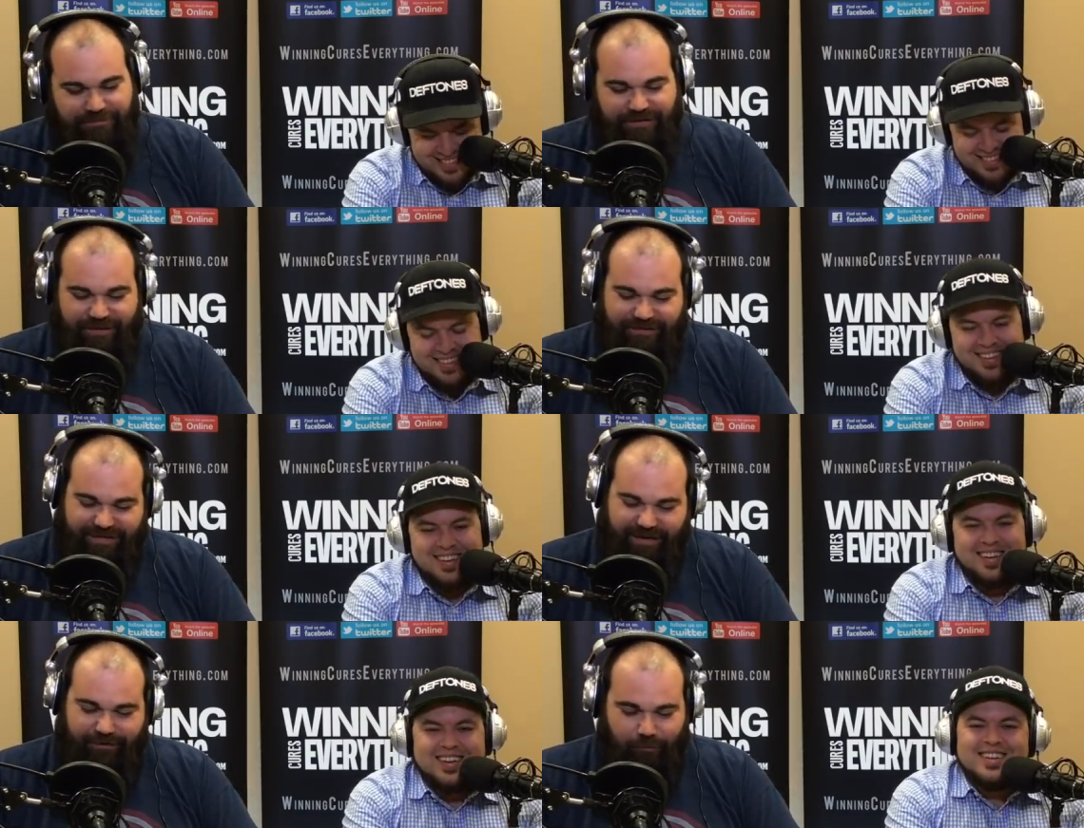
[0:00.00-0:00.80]
Speaker 1: was gonna
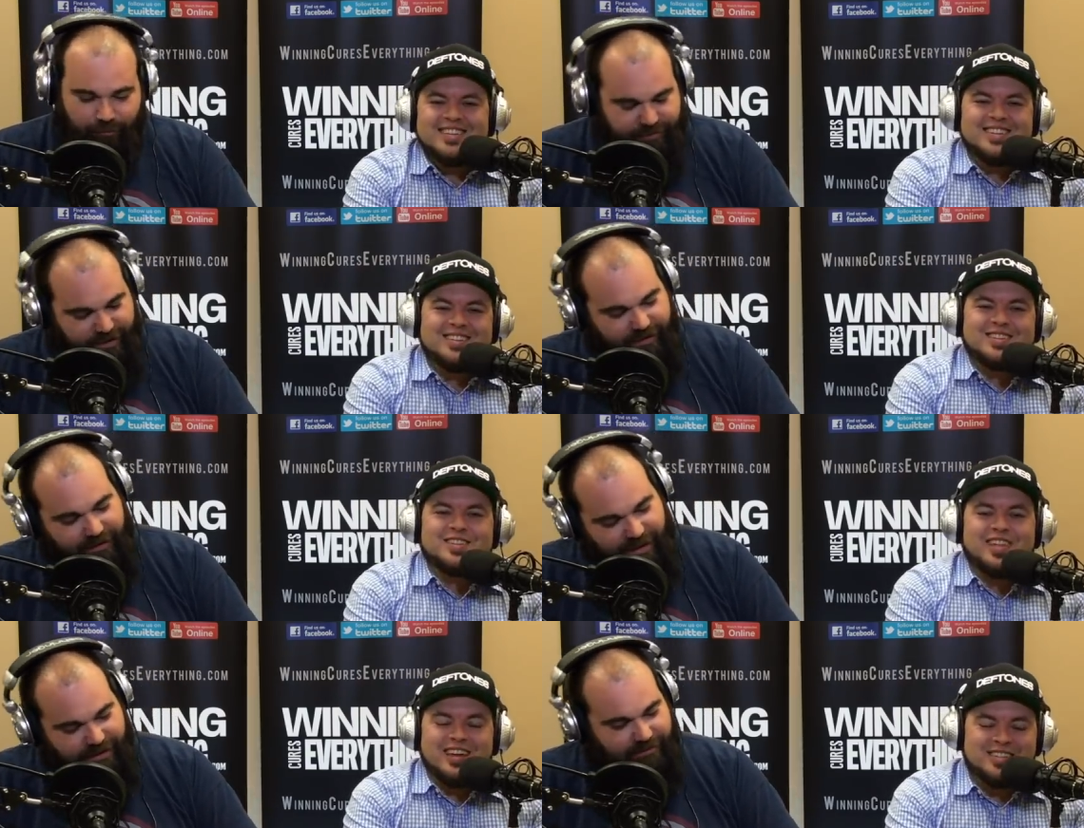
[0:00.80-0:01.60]
take North
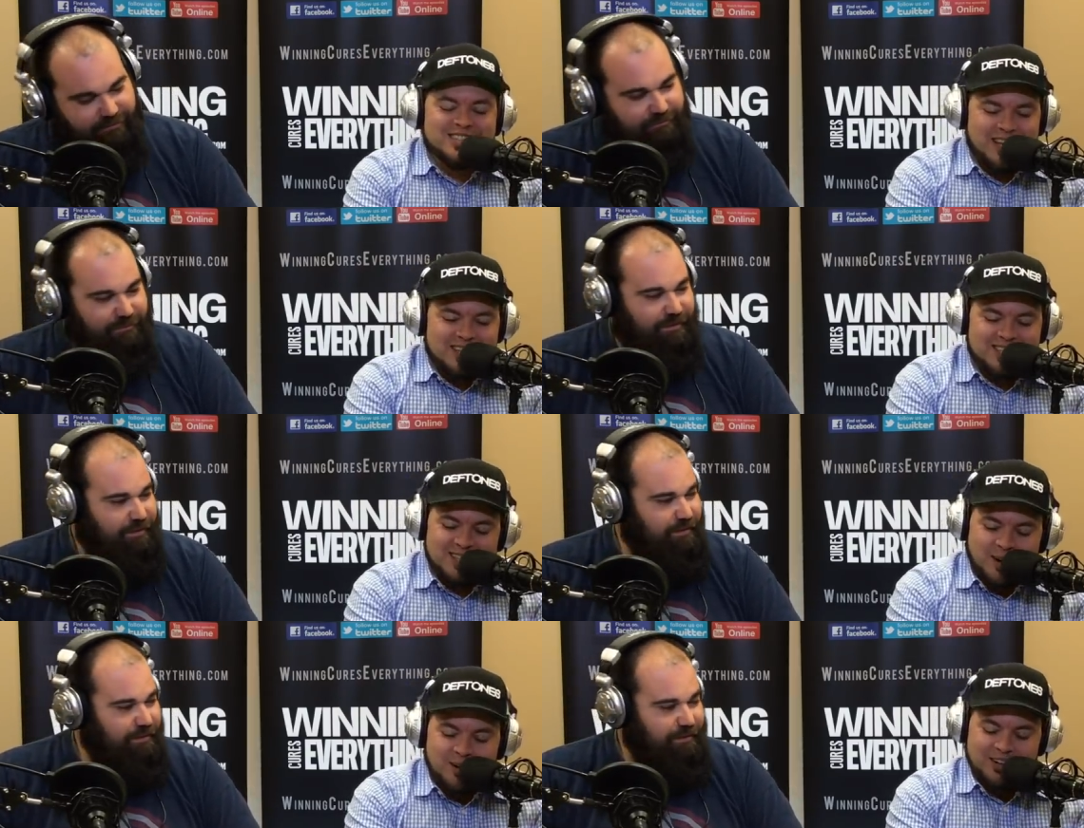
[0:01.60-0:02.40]
Carolina. Thanks,
Speaker 2: thanks
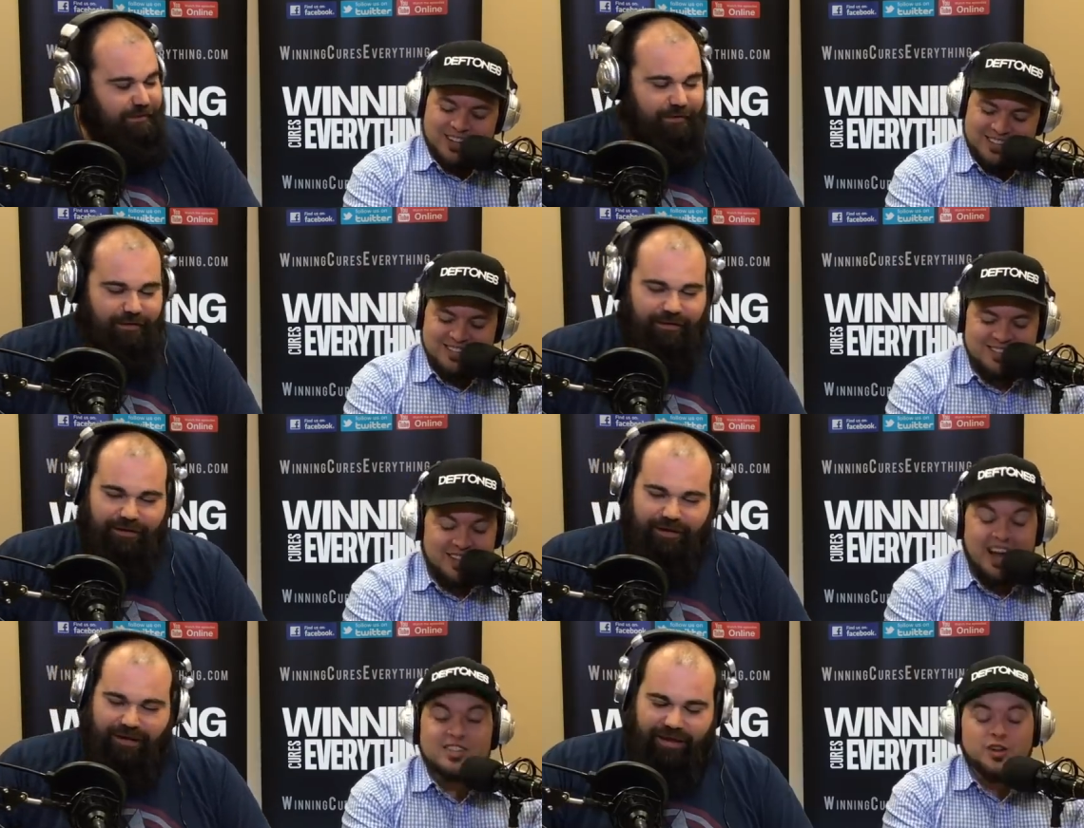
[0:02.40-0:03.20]
to the hurricane.
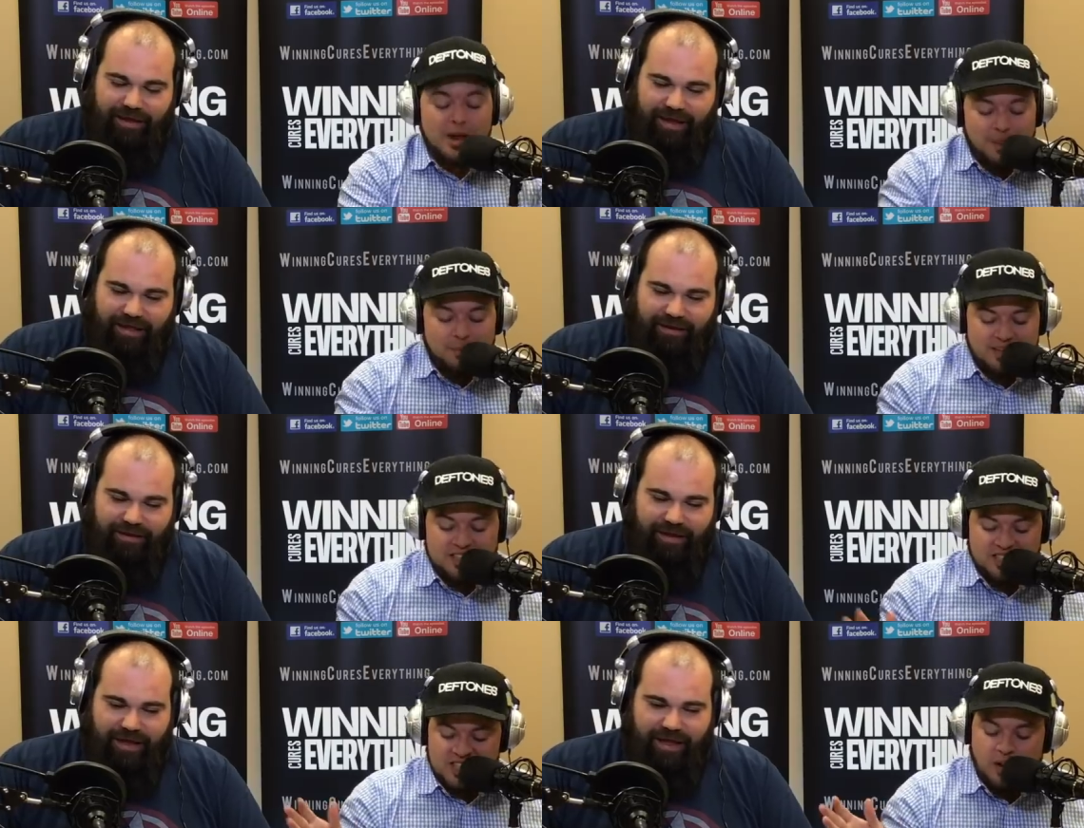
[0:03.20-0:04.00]
Yeah, I tried my and,
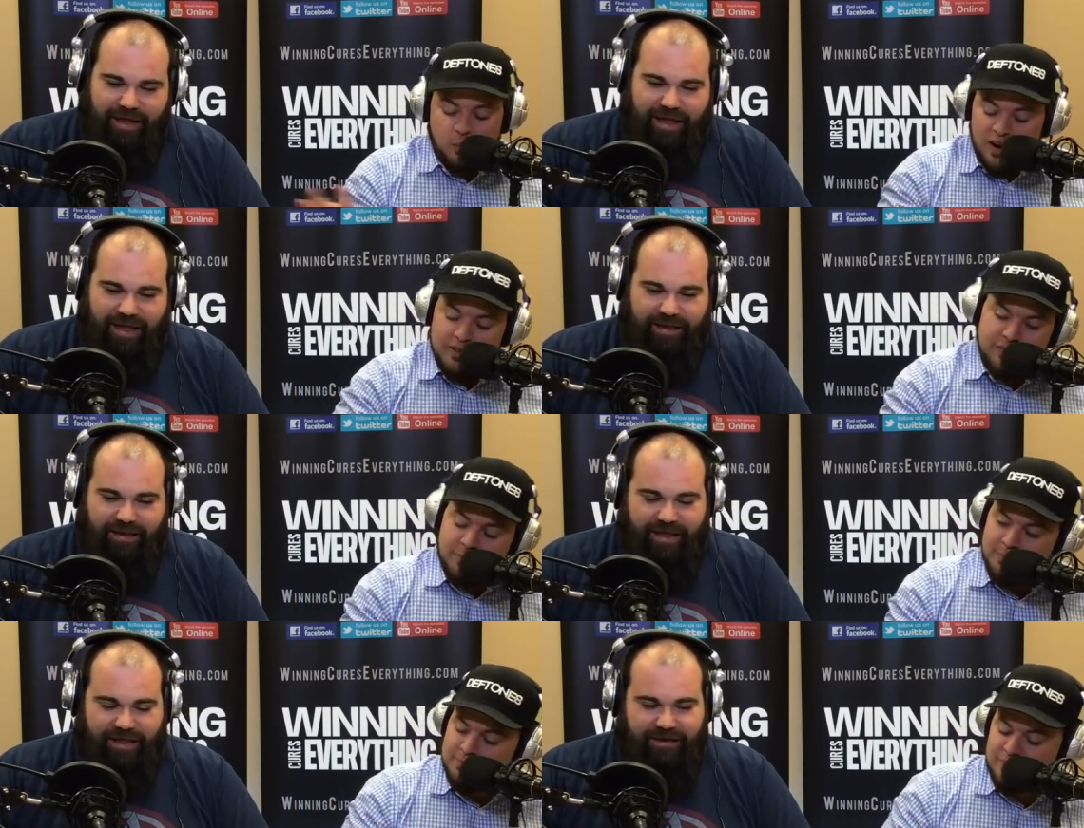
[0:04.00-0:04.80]
best to stay away and,
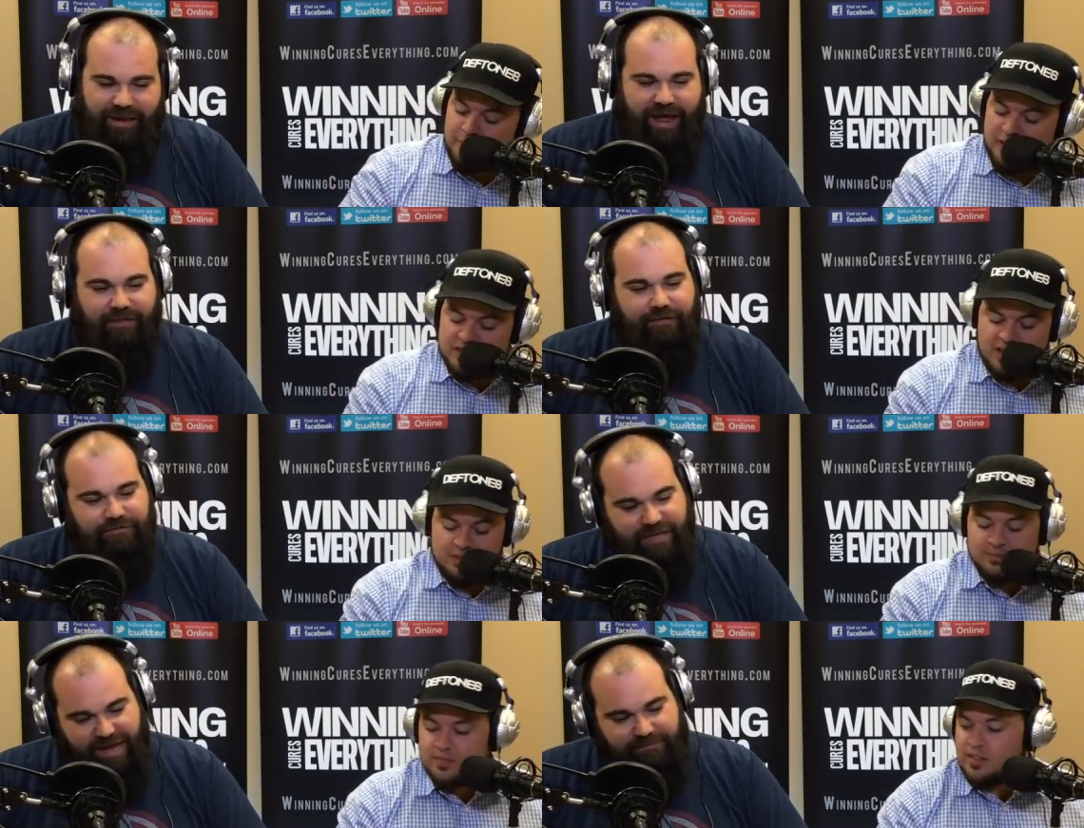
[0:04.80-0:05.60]
from. And from now
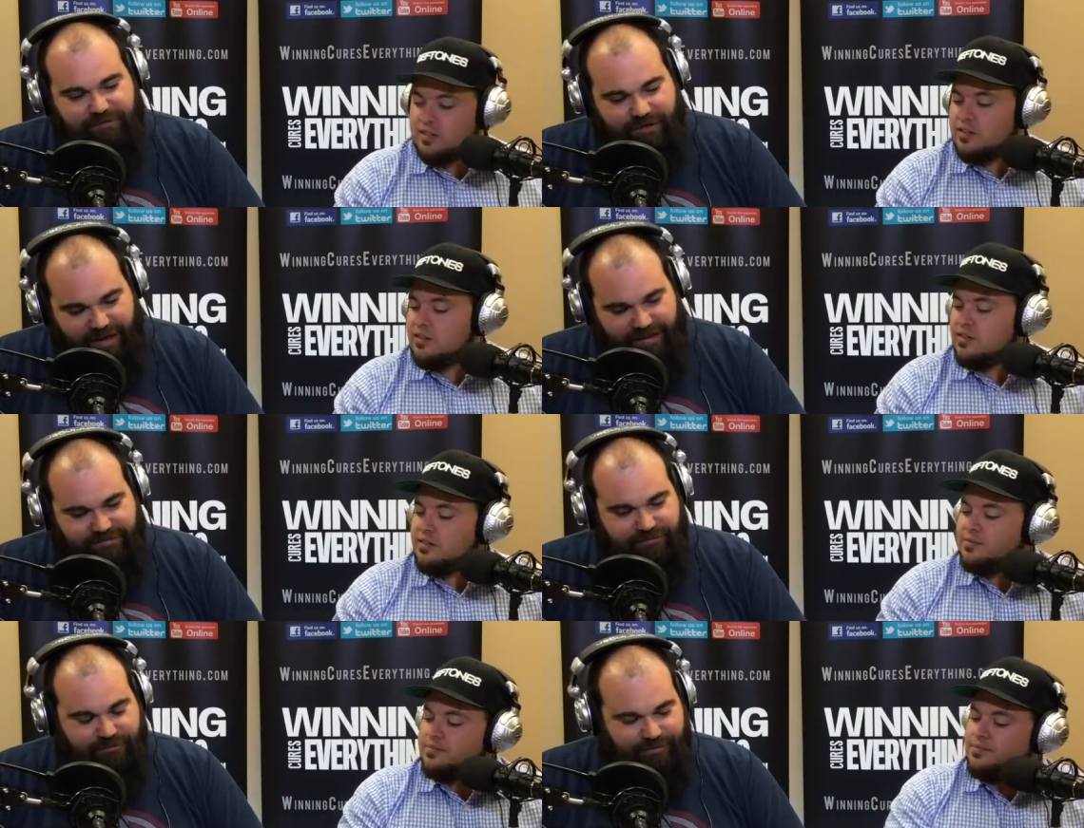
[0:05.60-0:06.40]
those
Speaker 1: games are
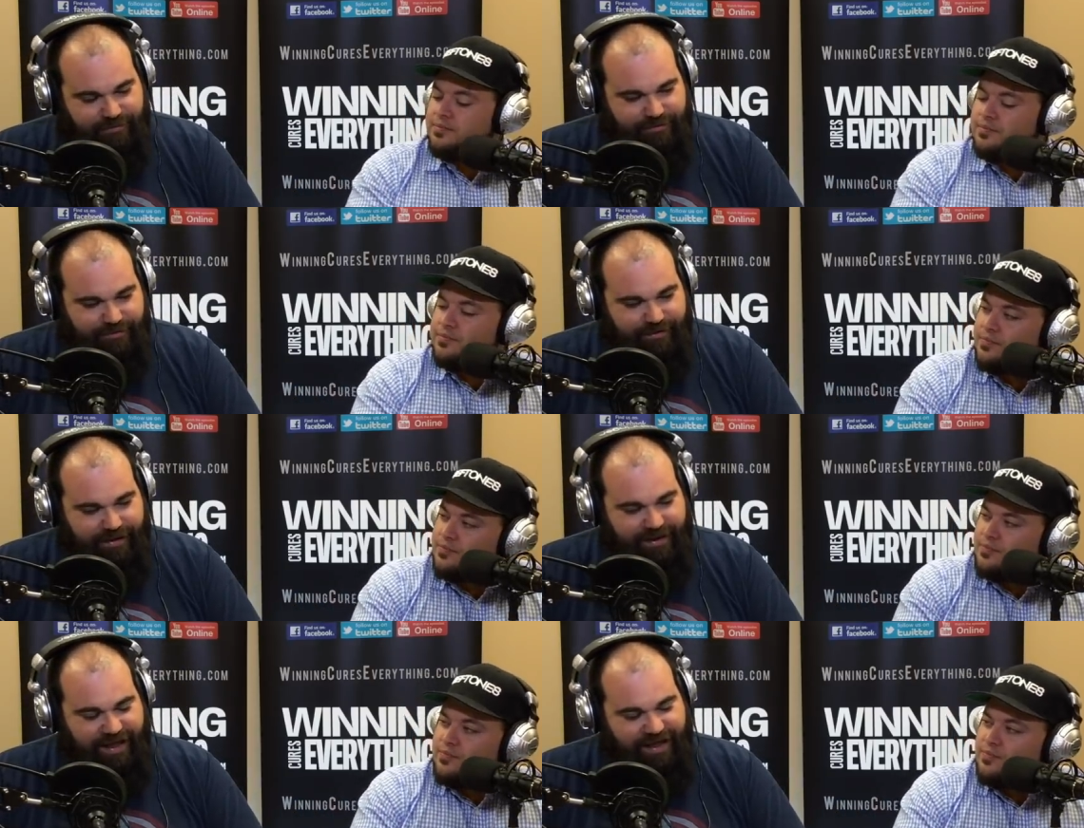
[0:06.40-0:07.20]
canceled
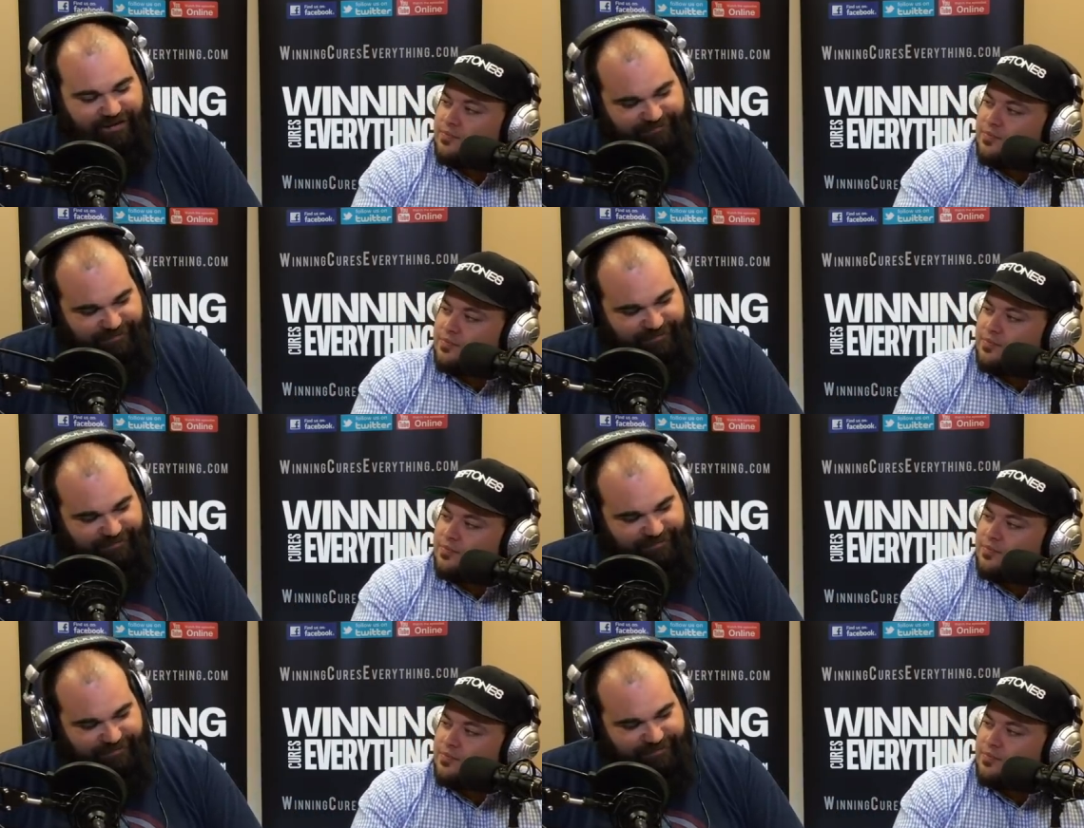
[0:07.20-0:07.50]
and I had to